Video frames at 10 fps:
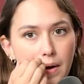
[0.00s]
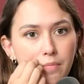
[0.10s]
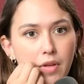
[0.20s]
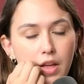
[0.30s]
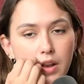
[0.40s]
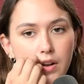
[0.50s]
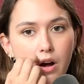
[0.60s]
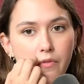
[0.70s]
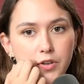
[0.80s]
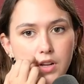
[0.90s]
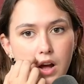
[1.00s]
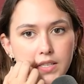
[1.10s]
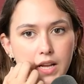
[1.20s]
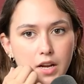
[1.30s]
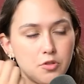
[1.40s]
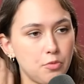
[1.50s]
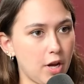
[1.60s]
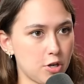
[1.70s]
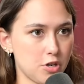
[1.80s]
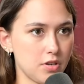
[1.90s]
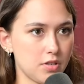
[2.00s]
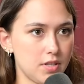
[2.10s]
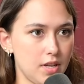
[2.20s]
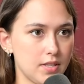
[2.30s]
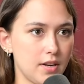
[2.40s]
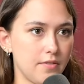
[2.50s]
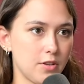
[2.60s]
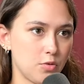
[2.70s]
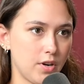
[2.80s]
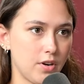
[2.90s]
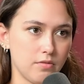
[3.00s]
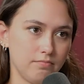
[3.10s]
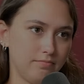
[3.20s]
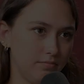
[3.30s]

Um, and it offers context through pictures instead of on Twitter.